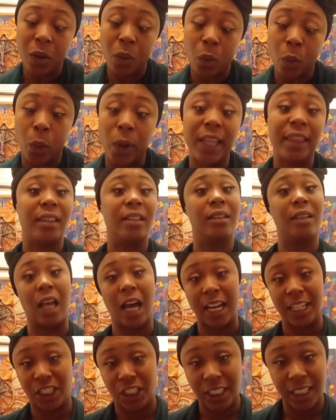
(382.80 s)
with
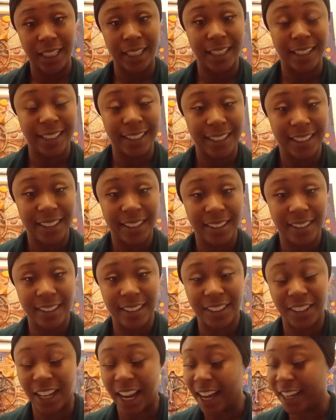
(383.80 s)
logic,
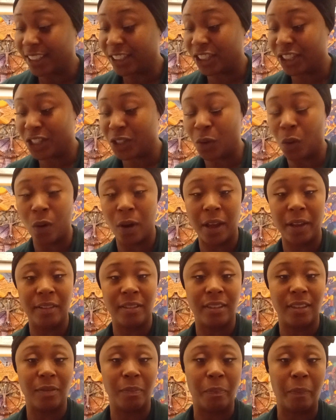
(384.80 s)
not just going
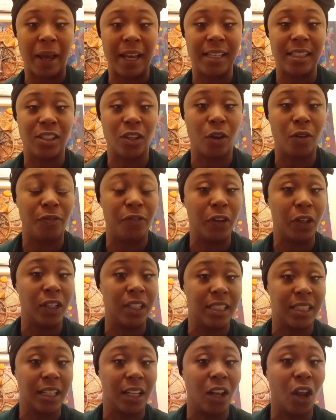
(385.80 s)
based on
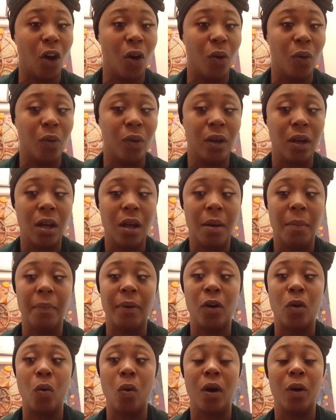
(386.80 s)
feelings alone, but
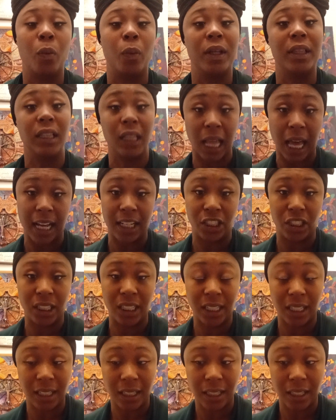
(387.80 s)
going with logic.